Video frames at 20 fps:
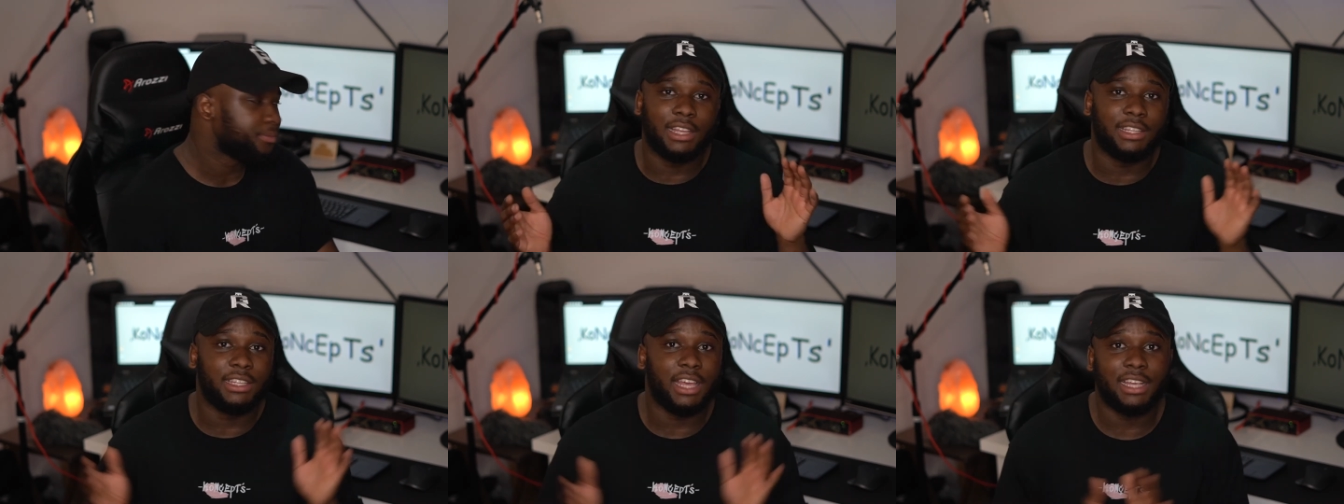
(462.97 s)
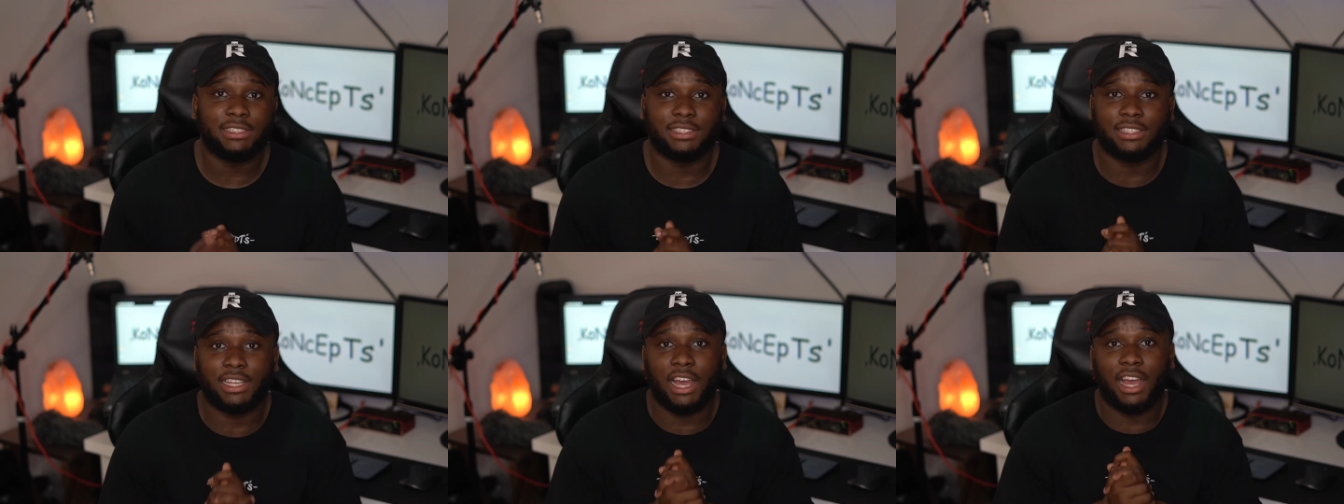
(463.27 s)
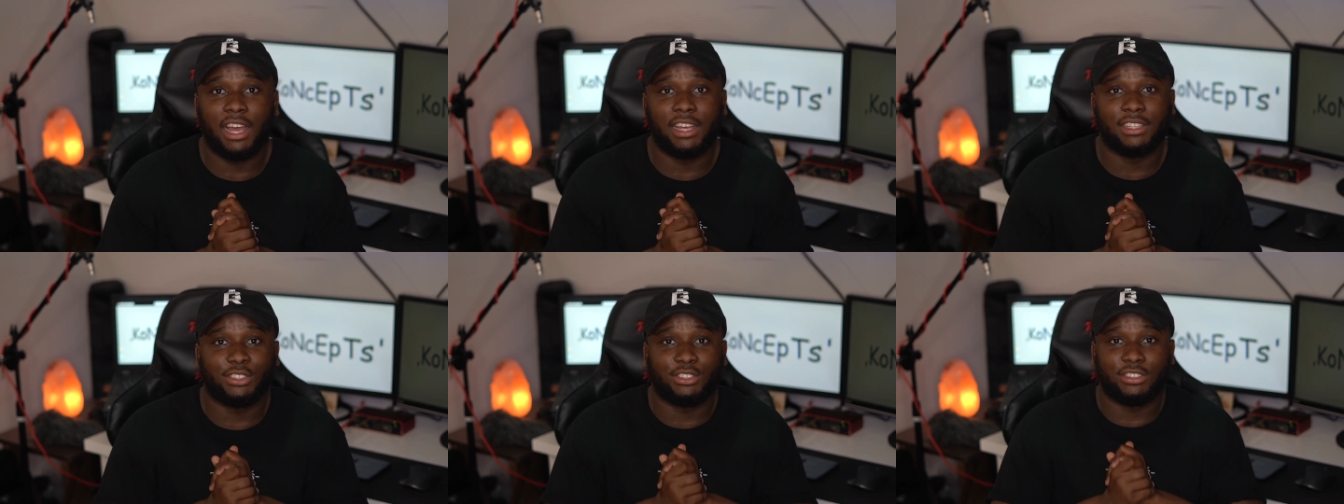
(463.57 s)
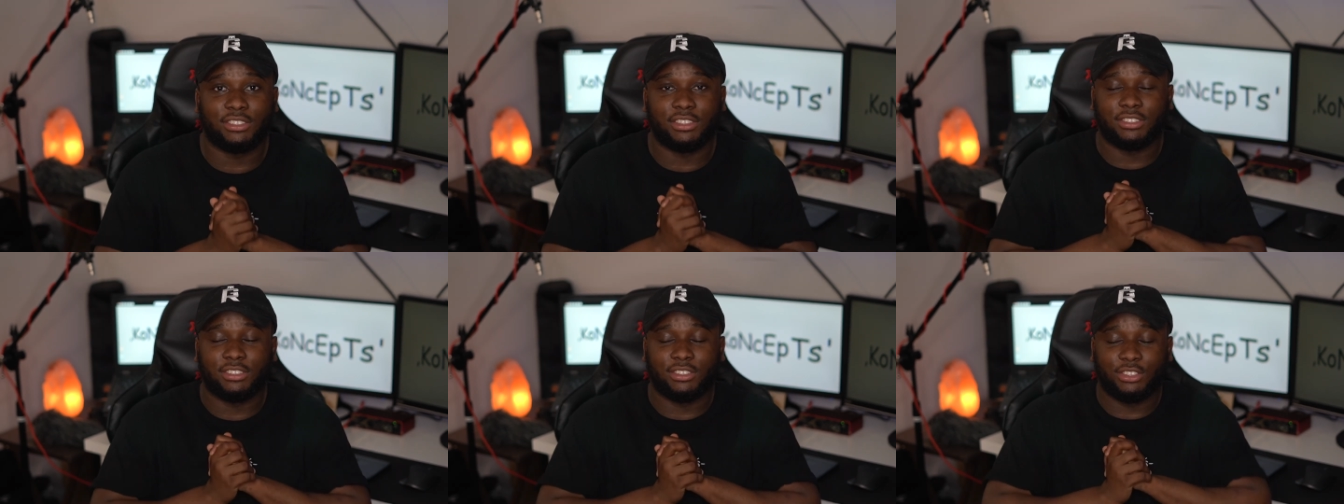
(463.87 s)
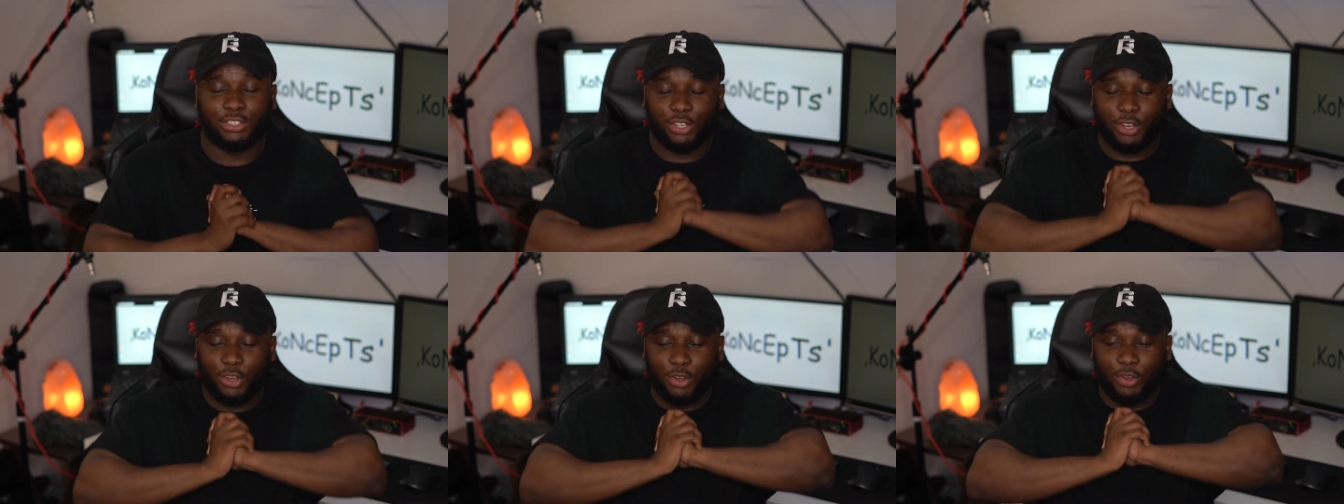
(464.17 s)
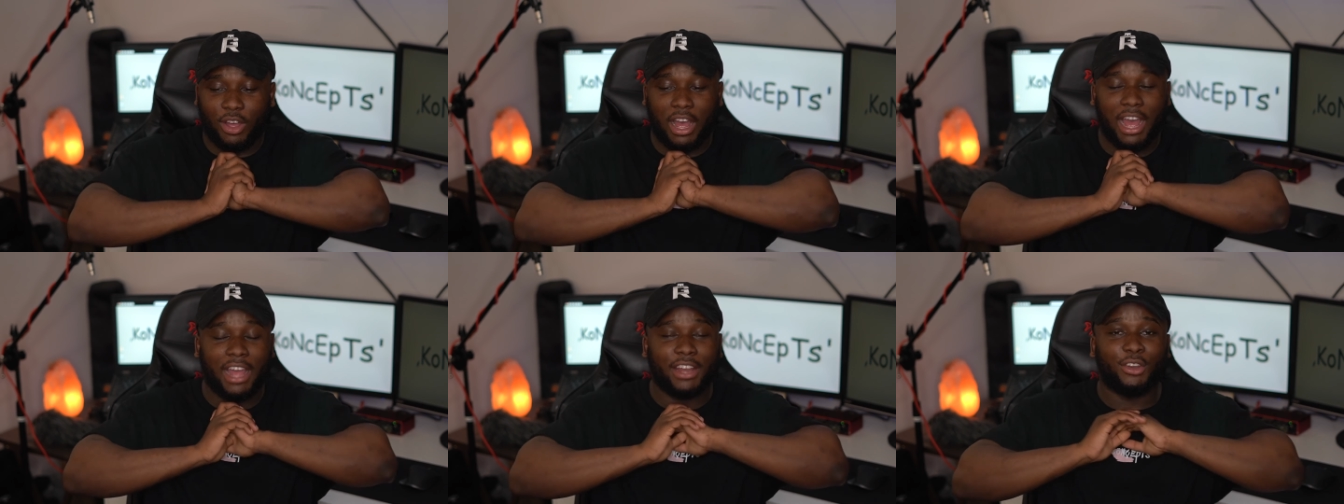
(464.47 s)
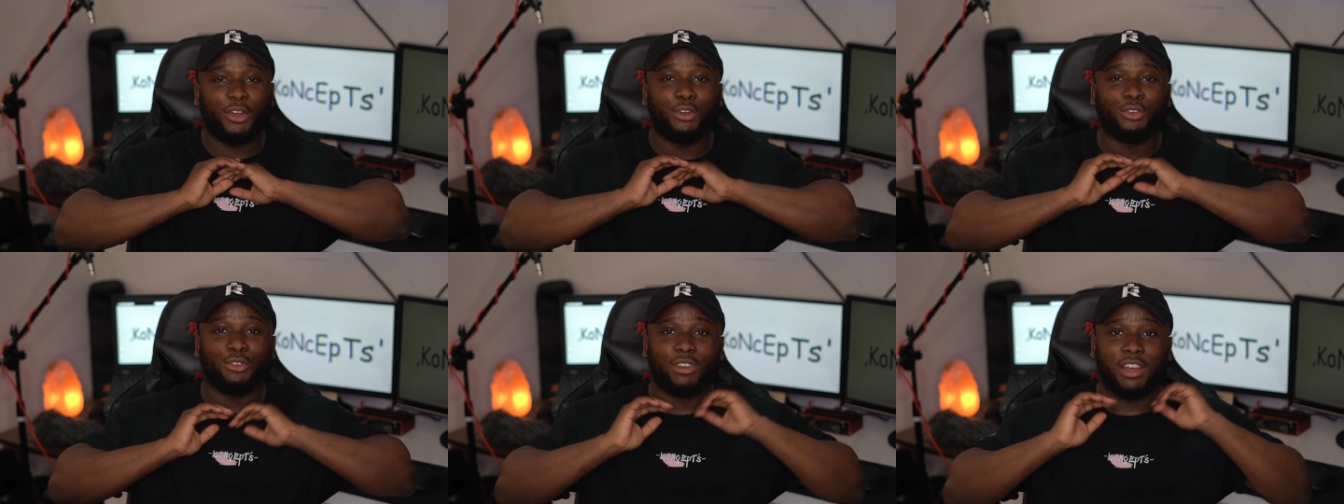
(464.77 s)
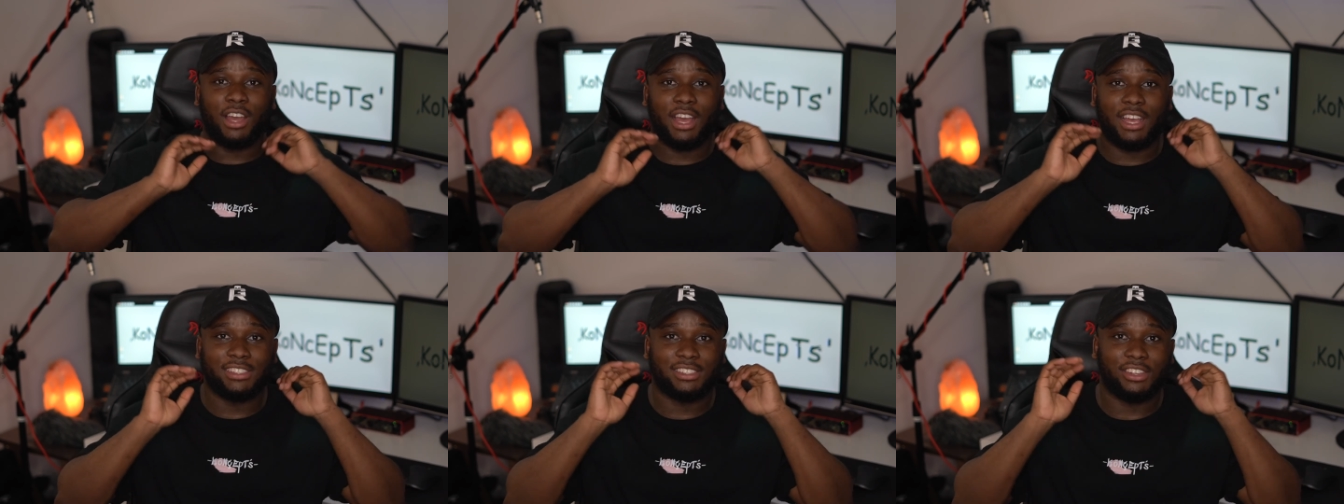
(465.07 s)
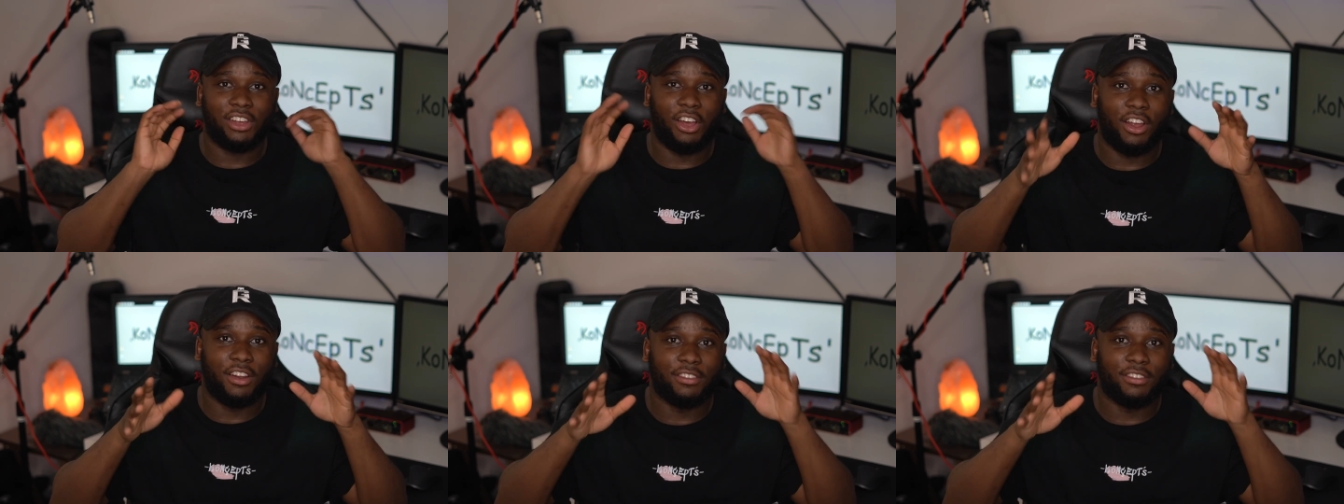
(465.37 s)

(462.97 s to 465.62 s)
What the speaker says: Yes, guys. So I know you guys